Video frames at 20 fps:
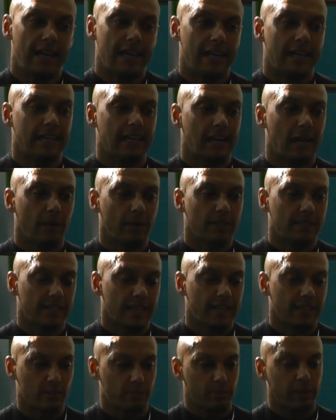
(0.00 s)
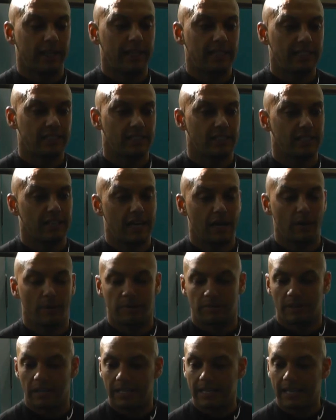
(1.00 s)
it takes place and how
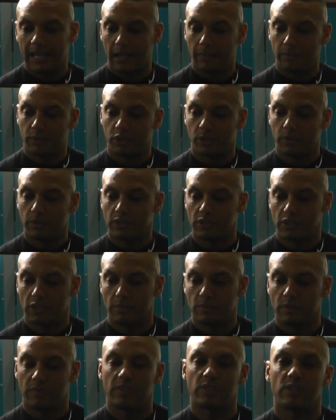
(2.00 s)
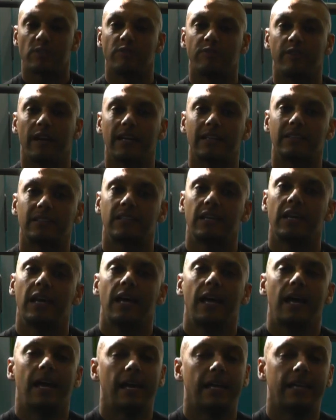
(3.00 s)
it really helps you in terms of its effect.
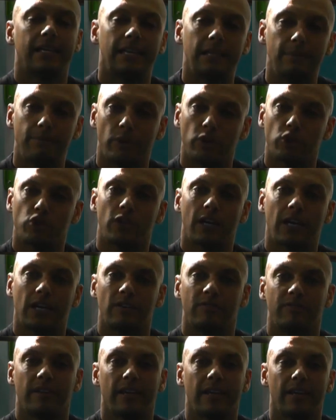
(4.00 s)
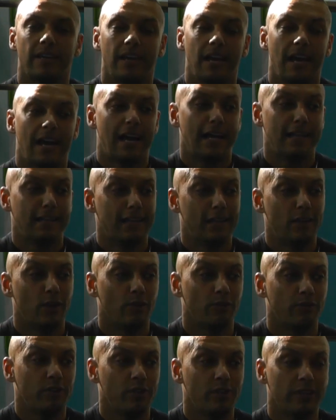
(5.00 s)
Keep on track of it, and then
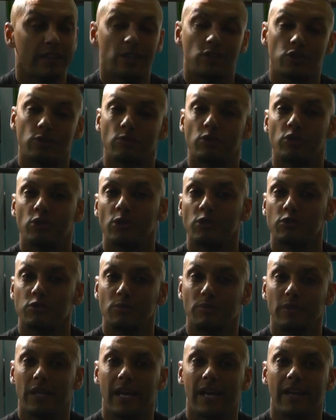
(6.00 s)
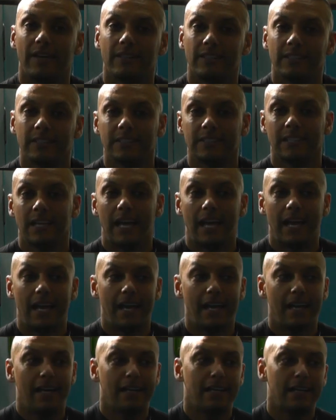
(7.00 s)
hopefully you'll get some results from there.
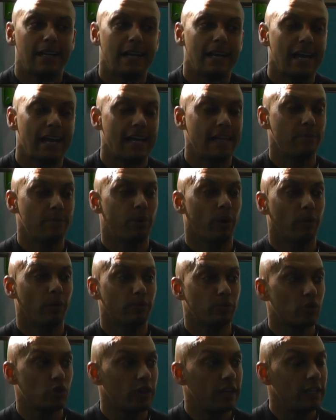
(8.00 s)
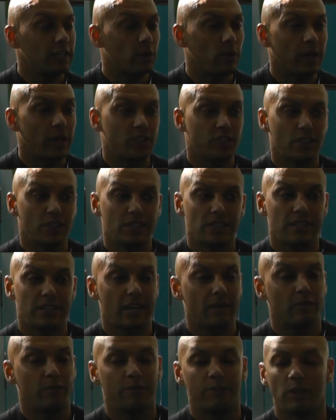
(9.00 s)
Any problems or any questions,
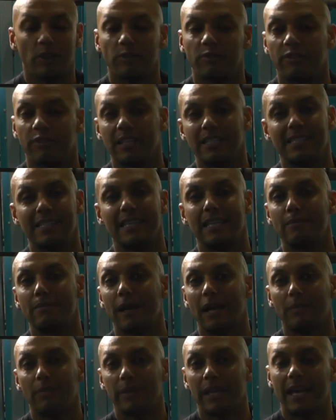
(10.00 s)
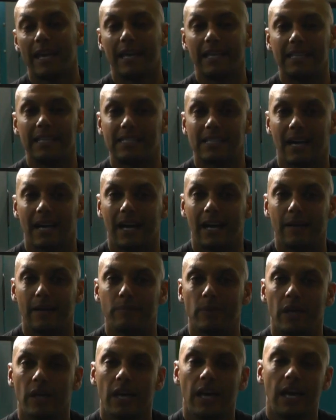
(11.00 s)
then feel free to email me at any time.